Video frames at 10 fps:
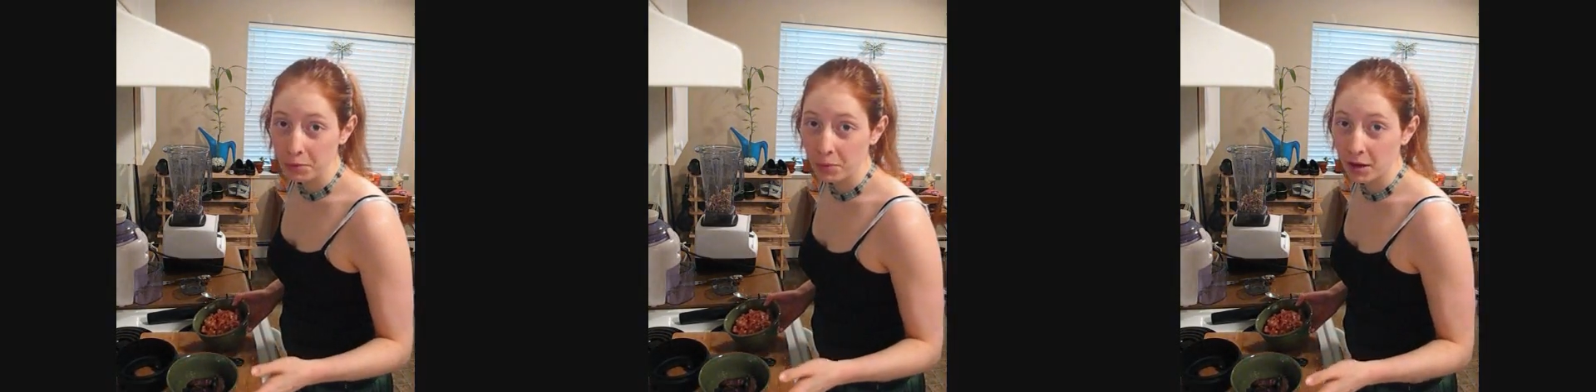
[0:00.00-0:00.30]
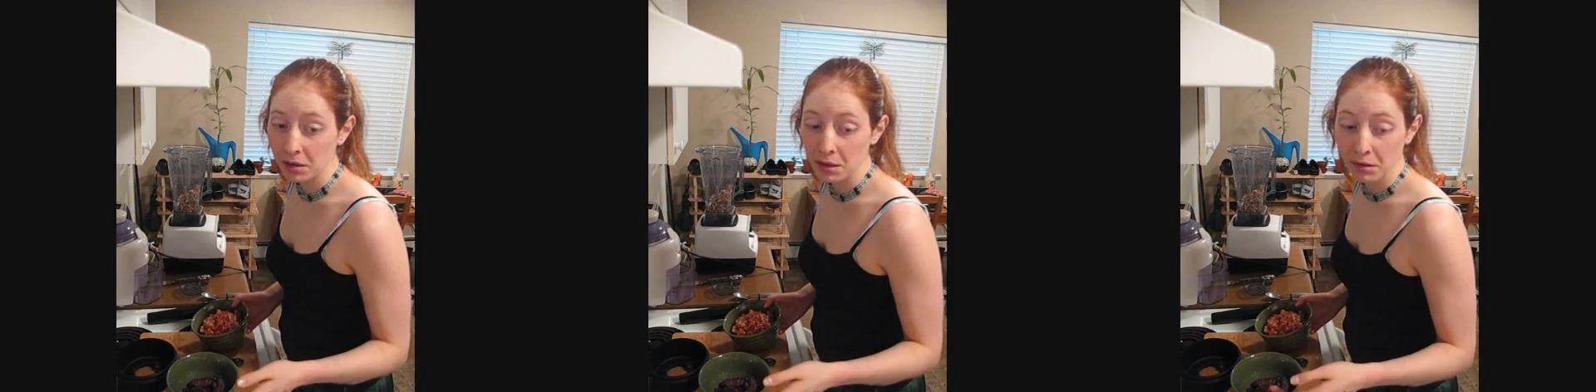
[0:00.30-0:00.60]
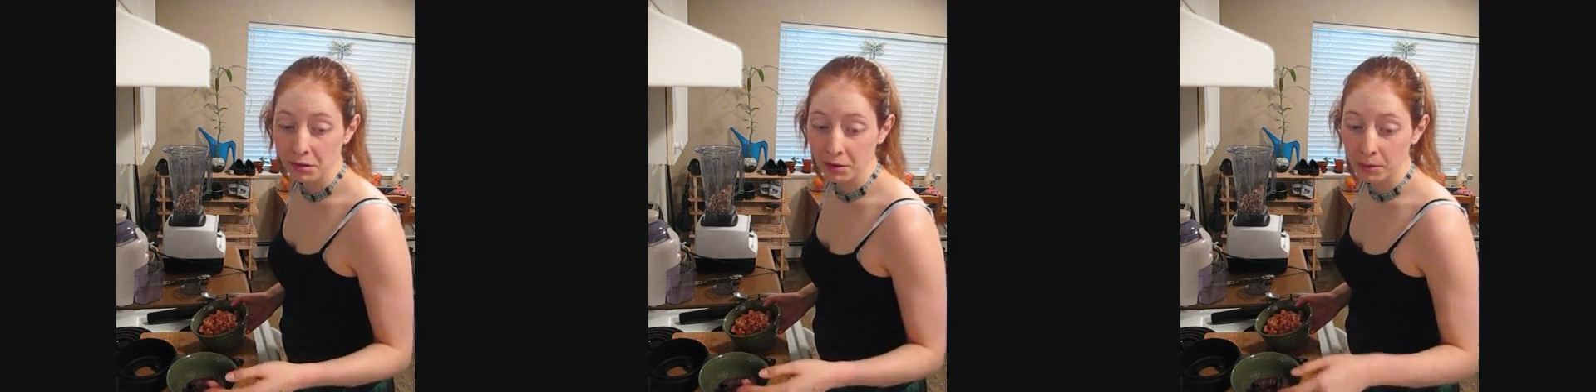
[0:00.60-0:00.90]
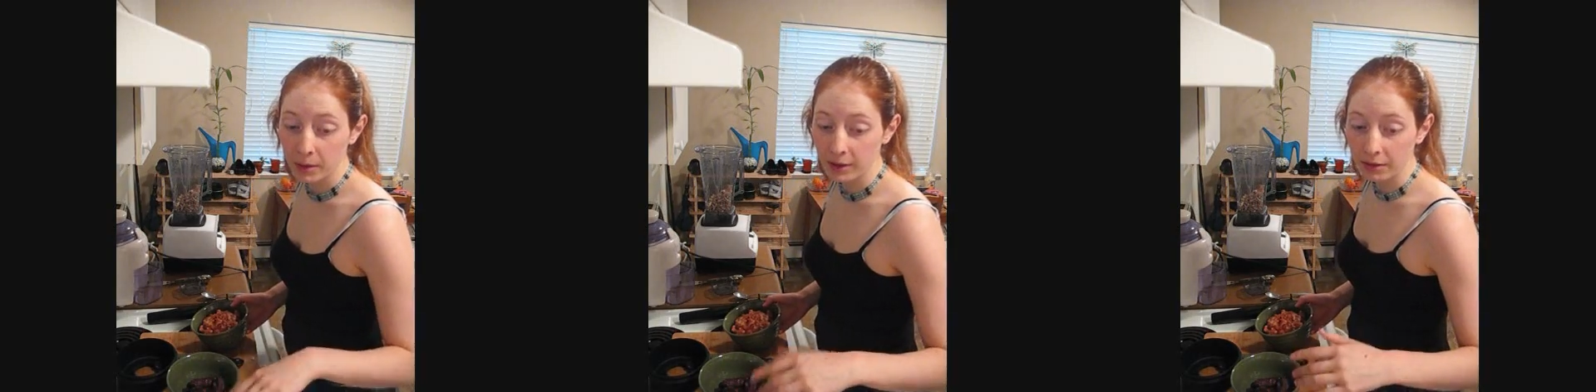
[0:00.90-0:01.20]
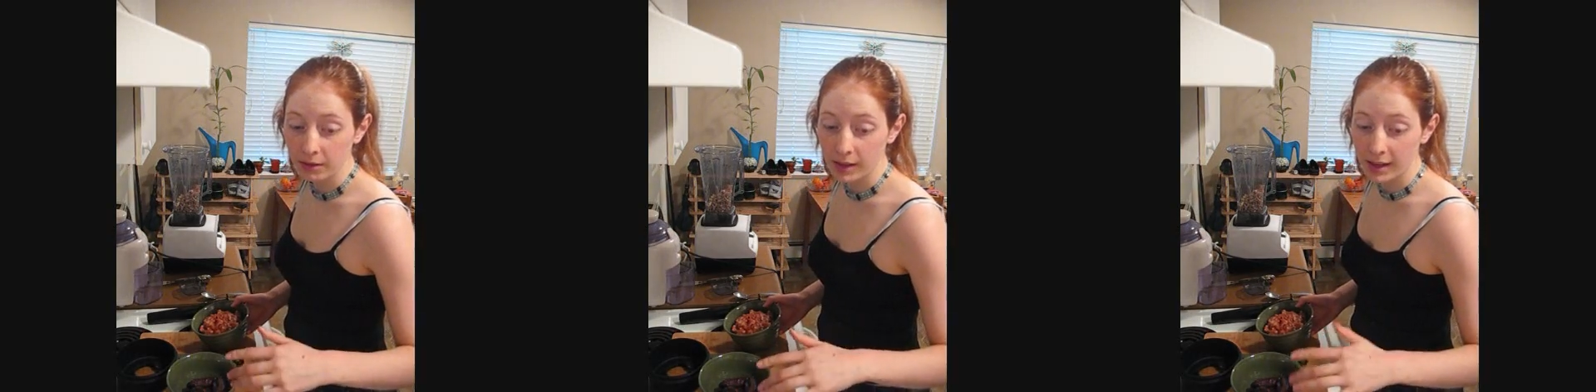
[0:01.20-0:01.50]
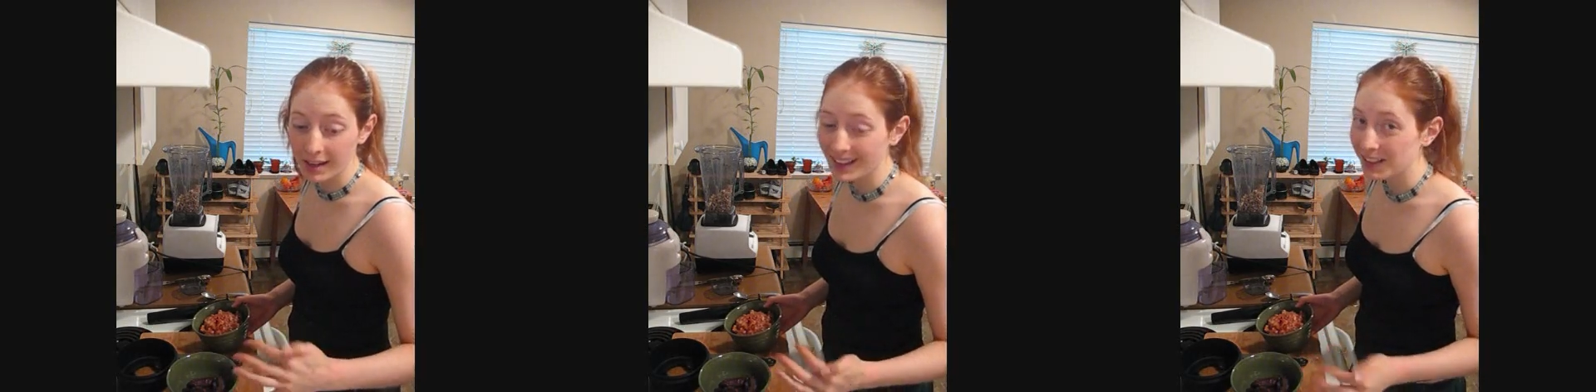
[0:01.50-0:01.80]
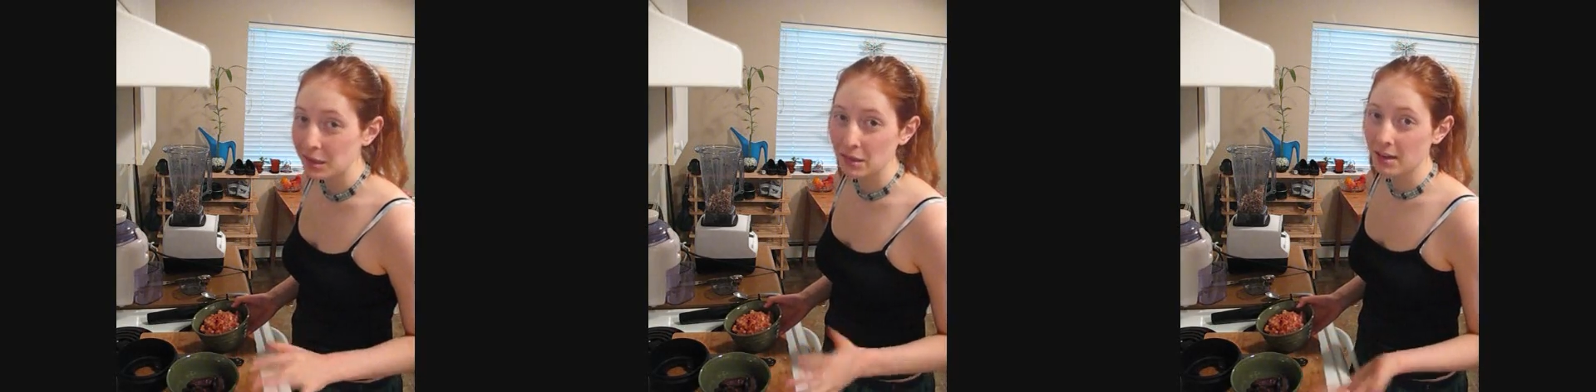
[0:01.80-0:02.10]
food processor with
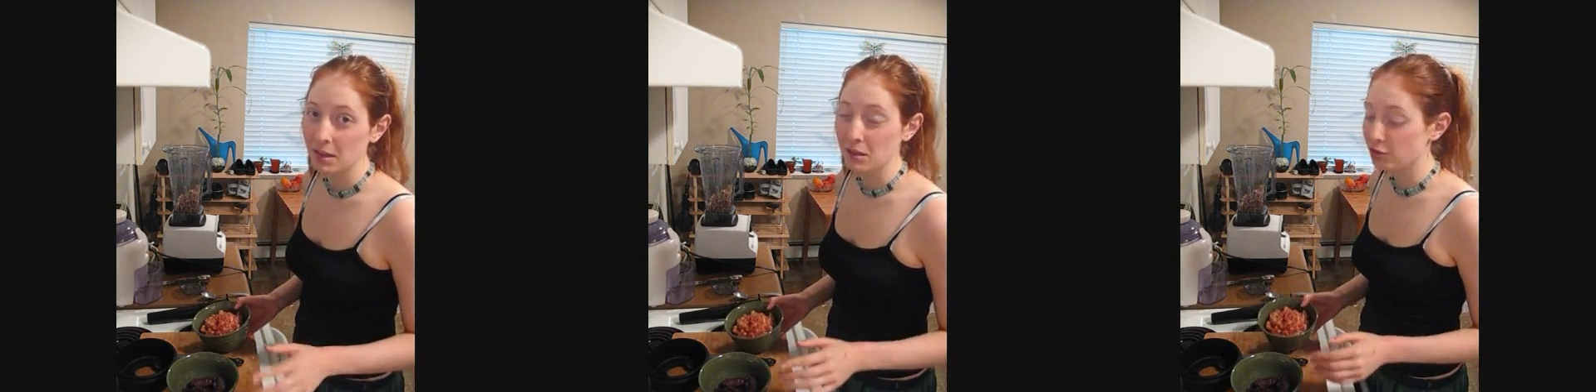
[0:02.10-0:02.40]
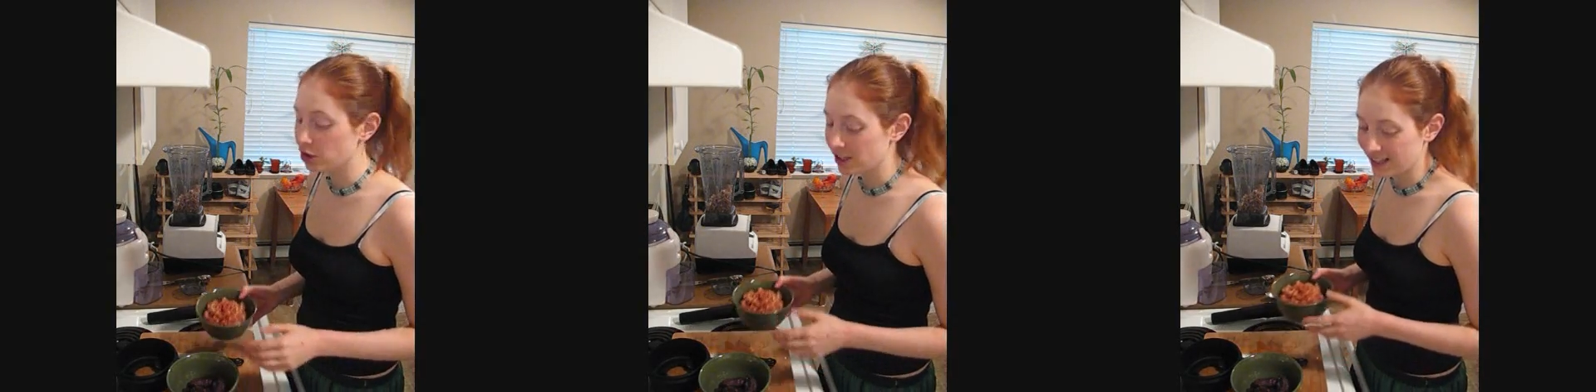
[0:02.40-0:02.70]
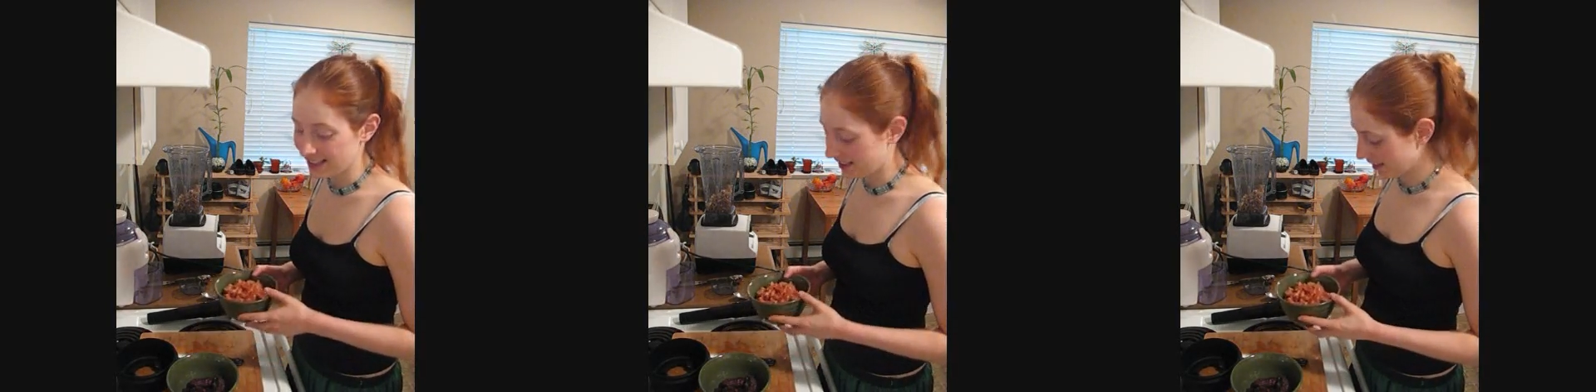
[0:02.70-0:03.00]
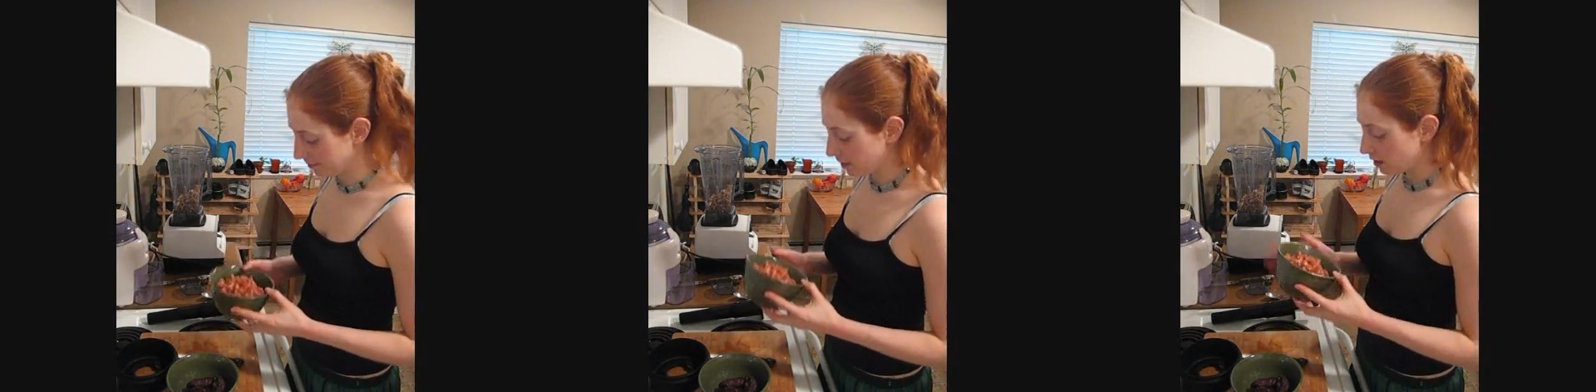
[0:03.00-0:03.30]
nuts, not such a good idea.